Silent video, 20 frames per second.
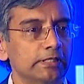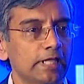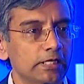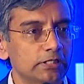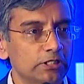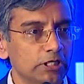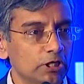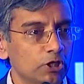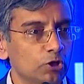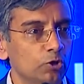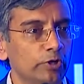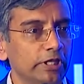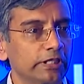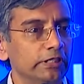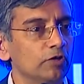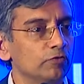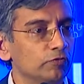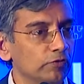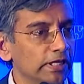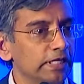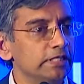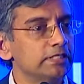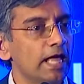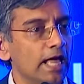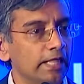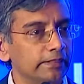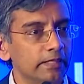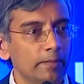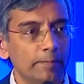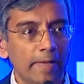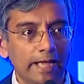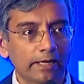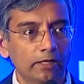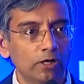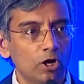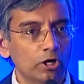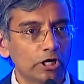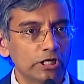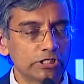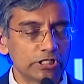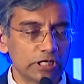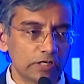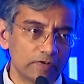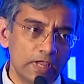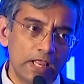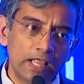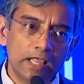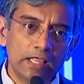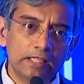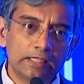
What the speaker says: that's including the fleet and the backlog itself.